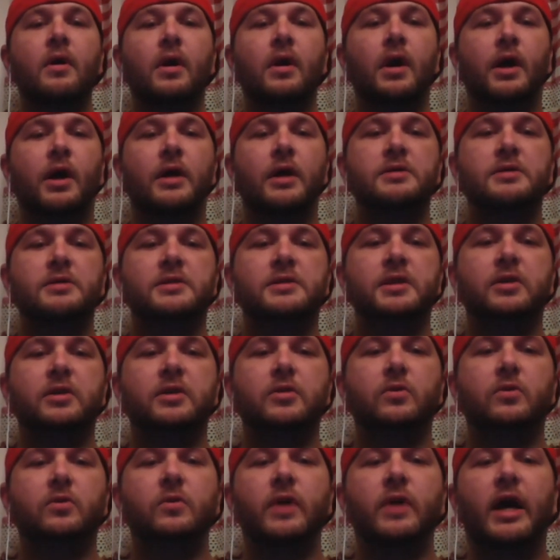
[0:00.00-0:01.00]
All right,
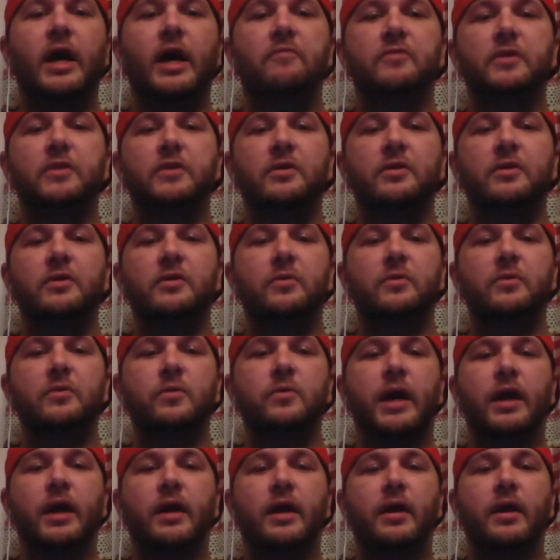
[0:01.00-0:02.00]
so after
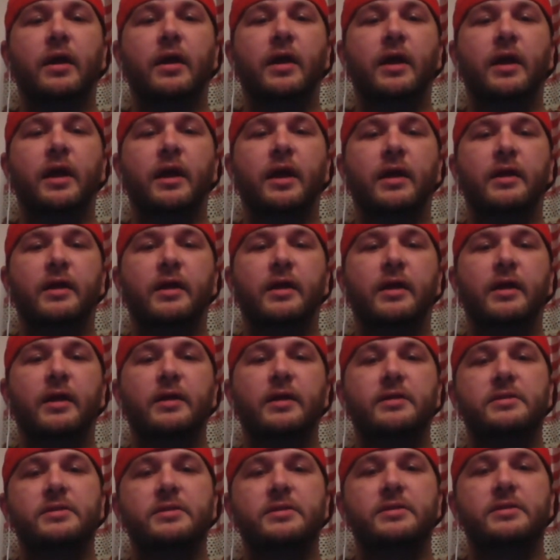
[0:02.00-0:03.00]
I
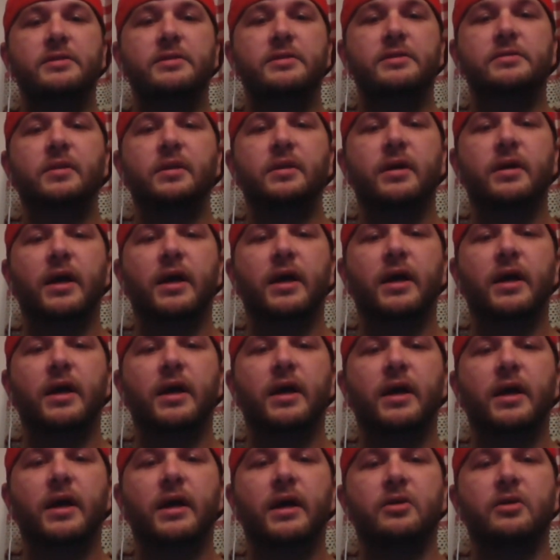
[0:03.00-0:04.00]

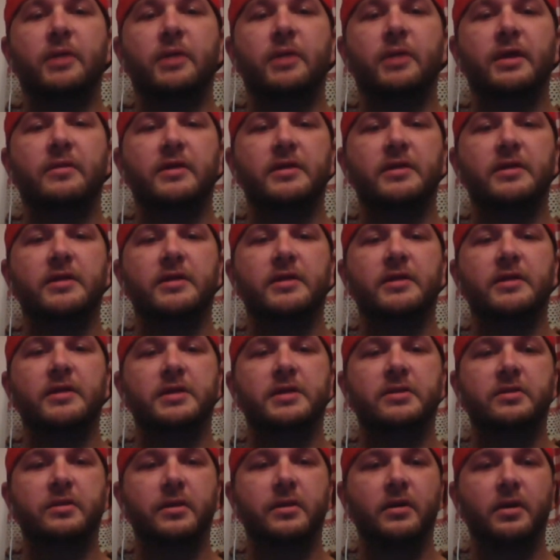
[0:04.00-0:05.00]
didn't talk about this
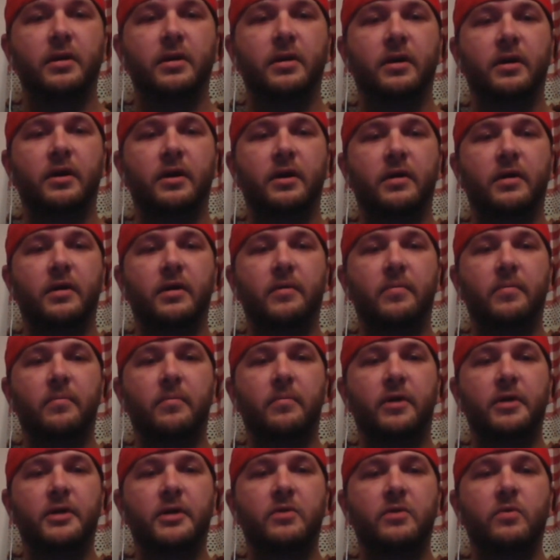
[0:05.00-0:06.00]
either,
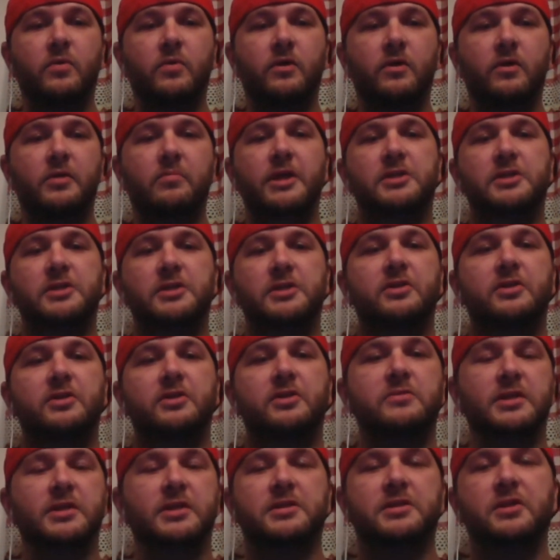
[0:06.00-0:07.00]
but you want to make sure you
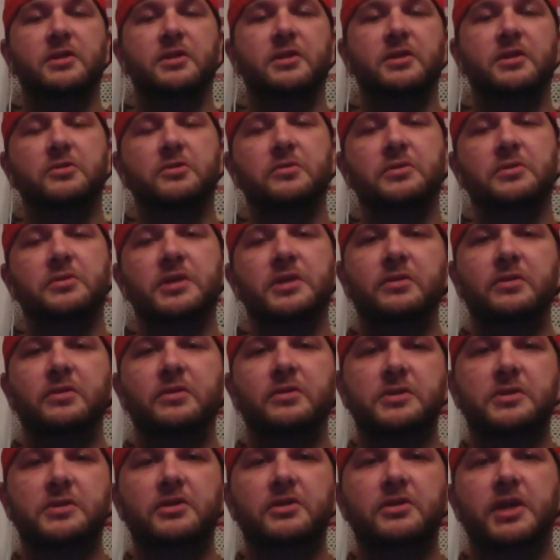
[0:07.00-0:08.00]
send social
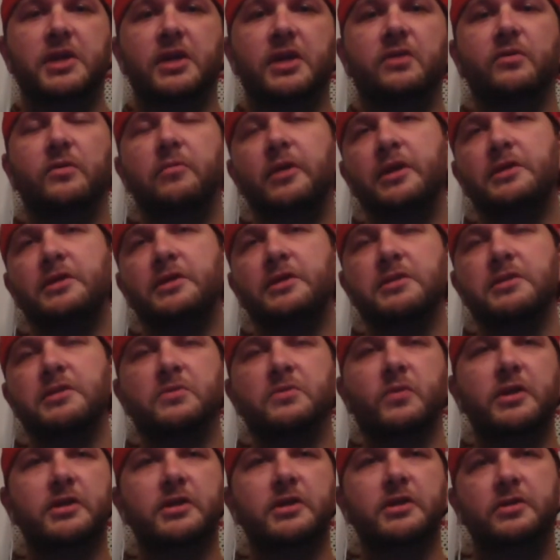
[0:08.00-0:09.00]
signals to your channel, and the
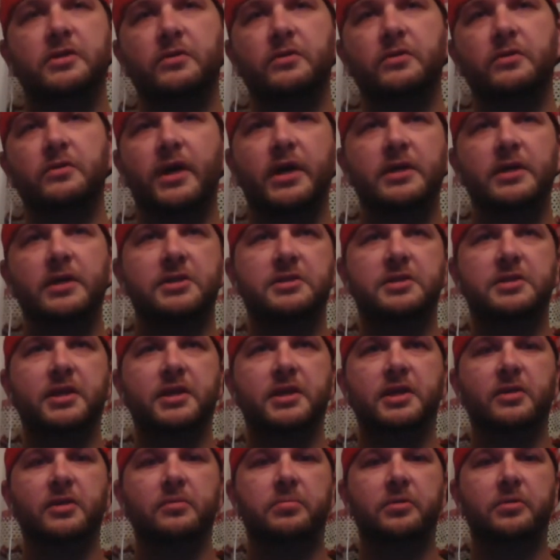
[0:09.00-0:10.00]
easiest way to do that is just
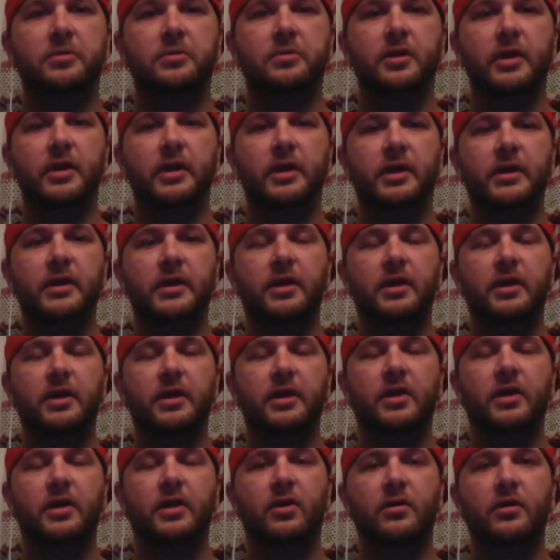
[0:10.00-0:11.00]
to go put a link
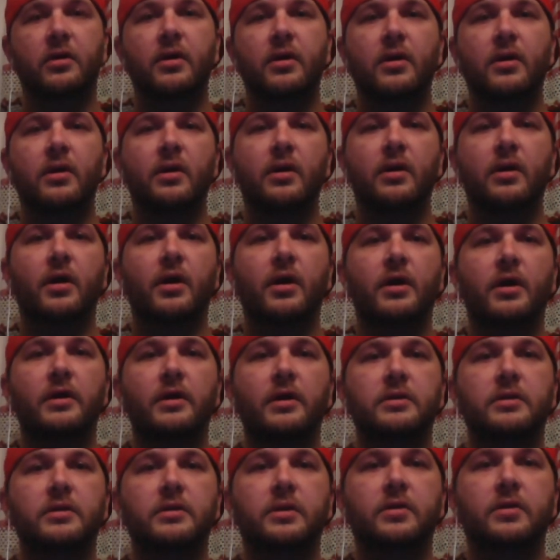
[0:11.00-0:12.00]
on,
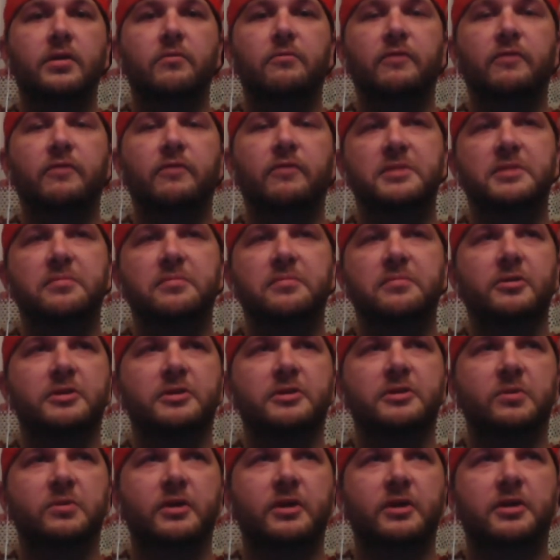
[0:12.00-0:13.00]

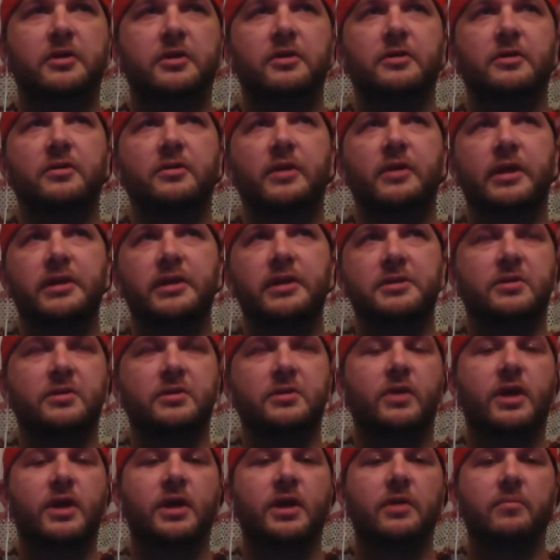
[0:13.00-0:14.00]
Facebook, Twitter,
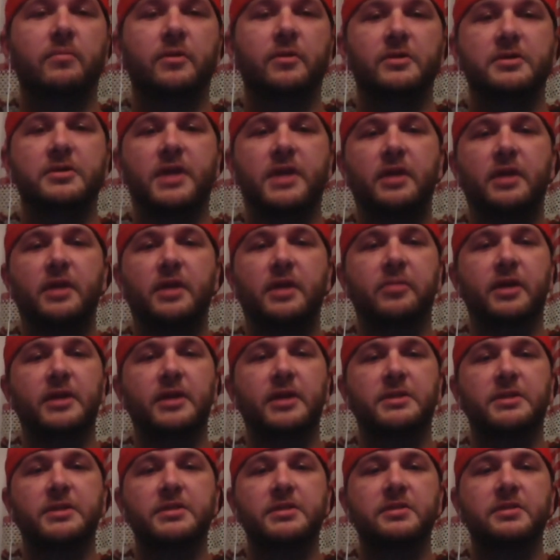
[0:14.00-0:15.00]
Instagram, those kind of
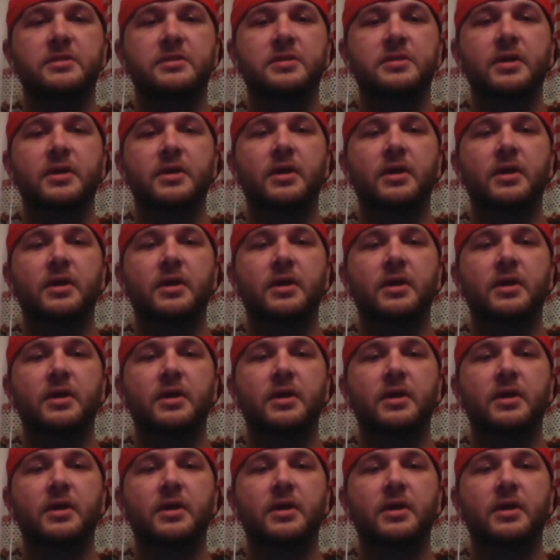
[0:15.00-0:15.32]
places,